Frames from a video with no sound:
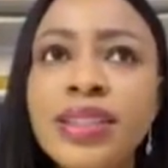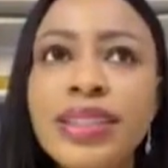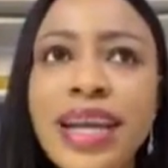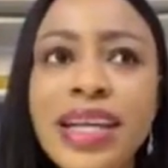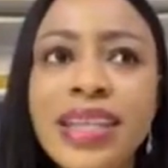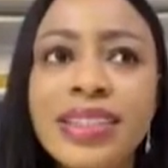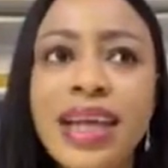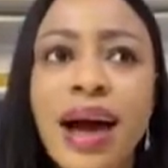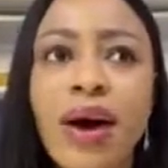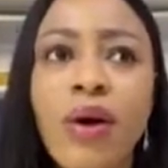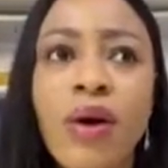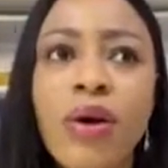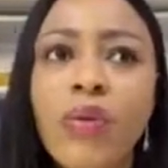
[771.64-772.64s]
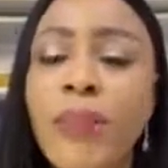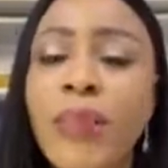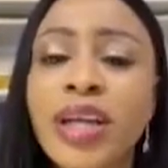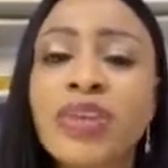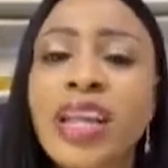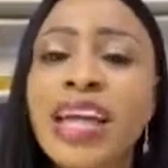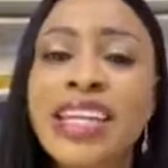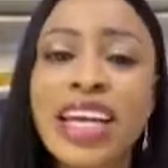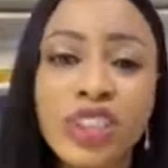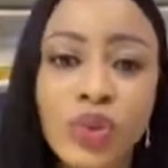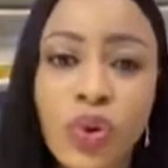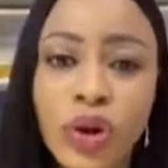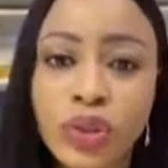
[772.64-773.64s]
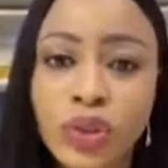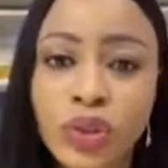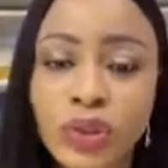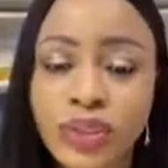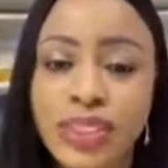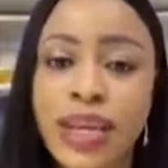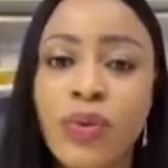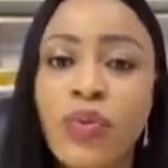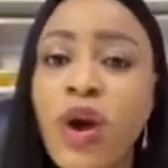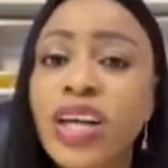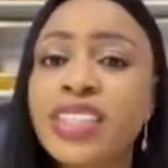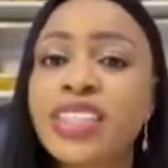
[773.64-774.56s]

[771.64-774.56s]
data or what particular network, so to say,